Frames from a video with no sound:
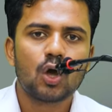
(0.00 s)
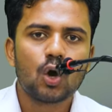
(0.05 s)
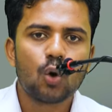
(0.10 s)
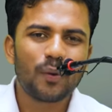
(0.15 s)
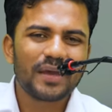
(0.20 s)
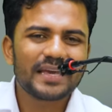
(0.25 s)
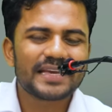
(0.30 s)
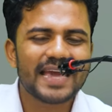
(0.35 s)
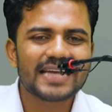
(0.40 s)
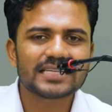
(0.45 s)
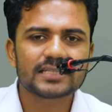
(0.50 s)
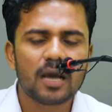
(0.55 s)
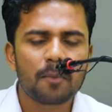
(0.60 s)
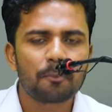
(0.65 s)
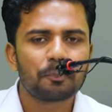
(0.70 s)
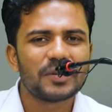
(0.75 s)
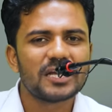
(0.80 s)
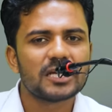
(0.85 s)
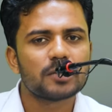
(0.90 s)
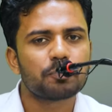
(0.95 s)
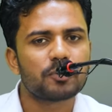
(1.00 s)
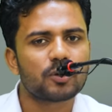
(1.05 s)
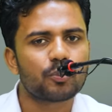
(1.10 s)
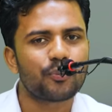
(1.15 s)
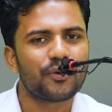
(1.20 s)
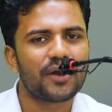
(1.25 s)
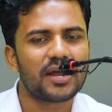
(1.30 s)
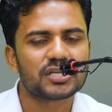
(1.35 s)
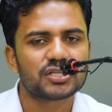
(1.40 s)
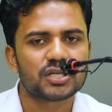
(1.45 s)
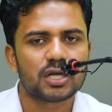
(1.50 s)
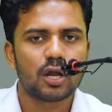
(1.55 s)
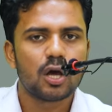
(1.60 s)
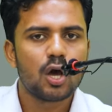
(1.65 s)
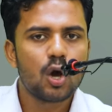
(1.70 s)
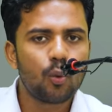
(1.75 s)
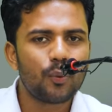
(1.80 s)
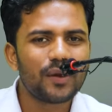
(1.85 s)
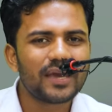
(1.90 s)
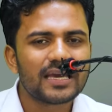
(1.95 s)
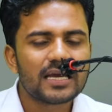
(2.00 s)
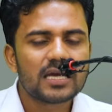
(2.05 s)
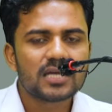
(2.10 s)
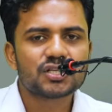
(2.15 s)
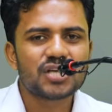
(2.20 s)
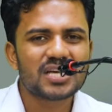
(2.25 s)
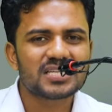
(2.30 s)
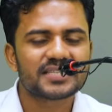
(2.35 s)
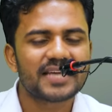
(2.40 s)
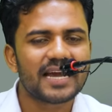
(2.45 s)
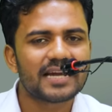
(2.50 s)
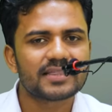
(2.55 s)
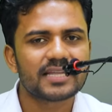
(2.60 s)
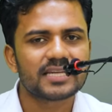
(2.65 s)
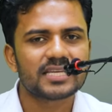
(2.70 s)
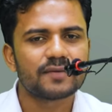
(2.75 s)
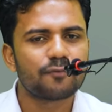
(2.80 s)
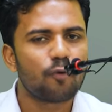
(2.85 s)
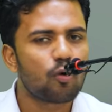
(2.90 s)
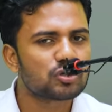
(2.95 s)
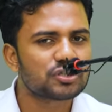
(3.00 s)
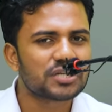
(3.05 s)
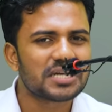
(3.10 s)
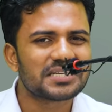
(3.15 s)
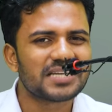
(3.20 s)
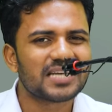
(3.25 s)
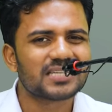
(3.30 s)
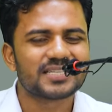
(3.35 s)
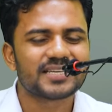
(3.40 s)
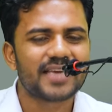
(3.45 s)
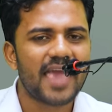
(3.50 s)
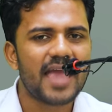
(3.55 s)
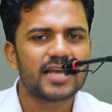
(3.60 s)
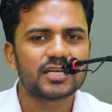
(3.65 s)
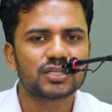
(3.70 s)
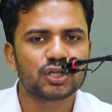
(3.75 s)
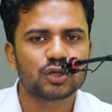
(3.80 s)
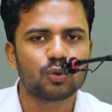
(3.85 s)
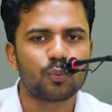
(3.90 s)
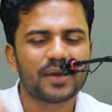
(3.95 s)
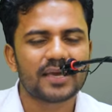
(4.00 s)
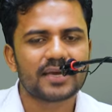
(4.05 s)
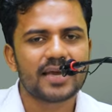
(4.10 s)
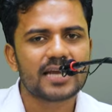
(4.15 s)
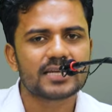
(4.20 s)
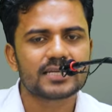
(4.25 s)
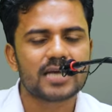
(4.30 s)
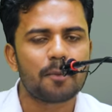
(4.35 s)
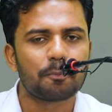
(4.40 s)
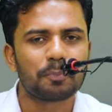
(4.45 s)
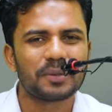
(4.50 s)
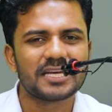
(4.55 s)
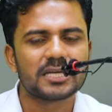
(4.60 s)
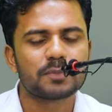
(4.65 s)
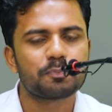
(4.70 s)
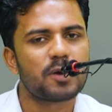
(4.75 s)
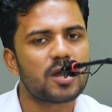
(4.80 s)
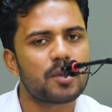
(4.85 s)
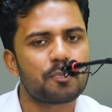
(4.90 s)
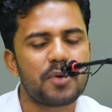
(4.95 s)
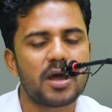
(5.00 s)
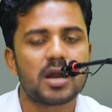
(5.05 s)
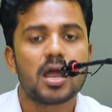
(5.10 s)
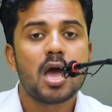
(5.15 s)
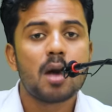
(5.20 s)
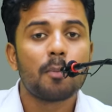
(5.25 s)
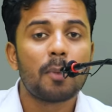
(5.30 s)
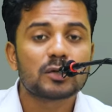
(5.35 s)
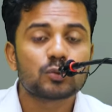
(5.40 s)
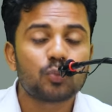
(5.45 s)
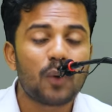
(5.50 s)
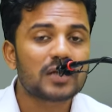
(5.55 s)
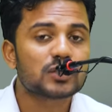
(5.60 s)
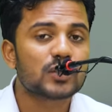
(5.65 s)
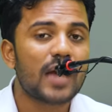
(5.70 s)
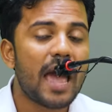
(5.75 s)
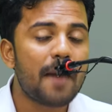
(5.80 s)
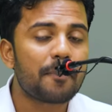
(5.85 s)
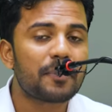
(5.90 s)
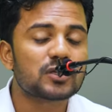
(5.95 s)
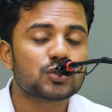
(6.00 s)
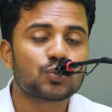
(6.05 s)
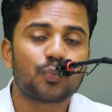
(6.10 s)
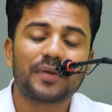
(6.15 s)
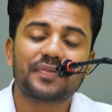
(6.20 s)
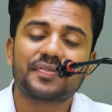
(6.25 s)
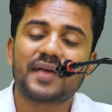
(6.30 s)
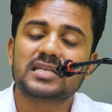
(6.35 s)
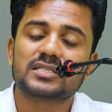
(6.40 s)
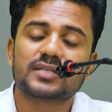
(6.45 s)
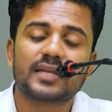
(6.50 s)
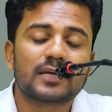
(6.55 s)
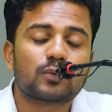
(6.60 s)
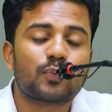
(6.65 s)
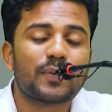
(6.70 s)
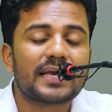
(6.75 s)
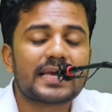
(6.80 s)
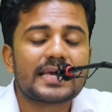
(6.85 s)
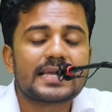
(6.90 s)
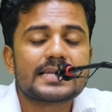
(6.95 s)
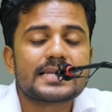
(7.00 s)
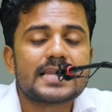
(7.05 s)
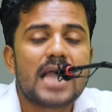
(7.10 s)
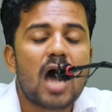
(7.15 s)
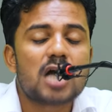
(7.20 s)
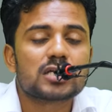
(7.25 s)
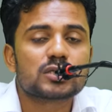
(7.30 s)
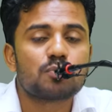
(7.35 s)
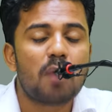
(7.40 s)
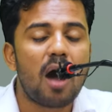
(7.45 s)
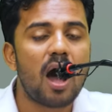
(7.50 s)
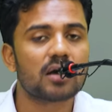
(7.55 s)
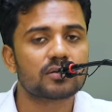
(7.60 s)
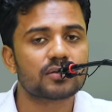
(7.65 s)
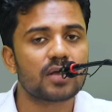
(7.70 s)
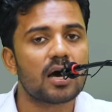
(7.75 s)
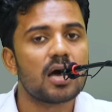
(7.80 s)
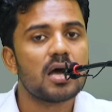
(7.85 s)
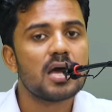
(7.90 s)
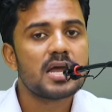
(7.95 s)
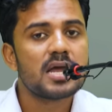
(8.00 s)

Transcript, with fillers: We get complete preparation. We just get the devotion, dedication. We get complete prepare. But what happens with us, that we cannot mark the